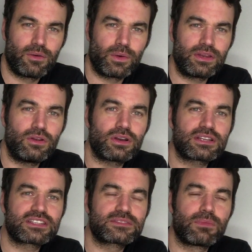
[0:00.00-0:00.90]
When you look
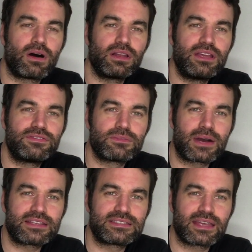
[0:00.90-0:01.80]
at the small leaves, you
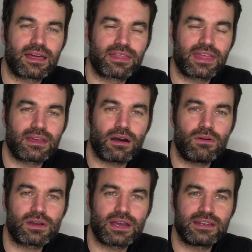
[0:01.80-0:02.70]
might think,
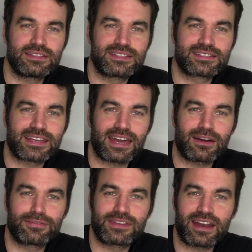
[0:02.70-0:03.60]
okay, this is cut
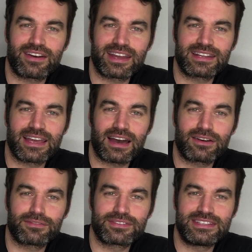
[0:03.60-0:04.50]
off directly
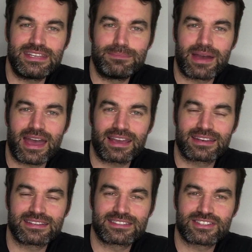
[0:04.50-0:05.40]
out of a tea bag
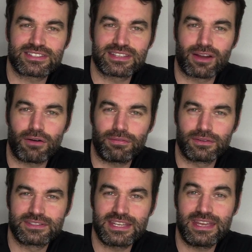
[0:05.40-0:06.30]
and it's just an
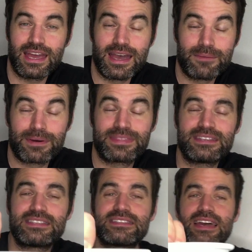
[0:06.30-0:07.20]
awful tea, but
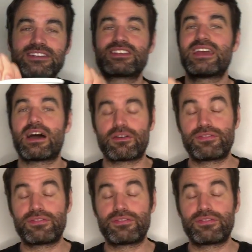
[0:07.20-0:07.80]
this is actually how